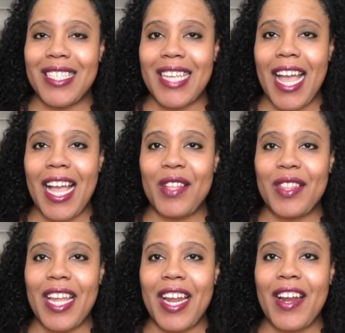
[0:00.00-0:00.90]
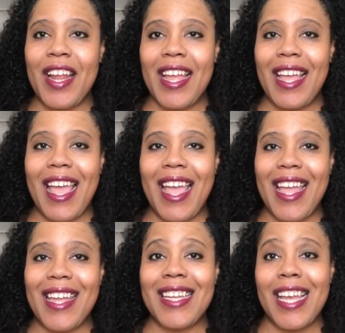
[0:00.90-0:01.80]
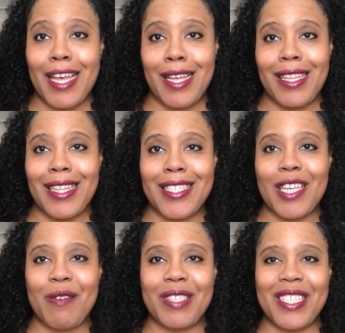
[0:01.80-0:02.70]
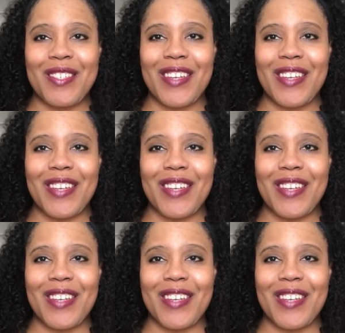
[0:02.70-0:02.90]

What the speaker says: the tag out there. And let's go with these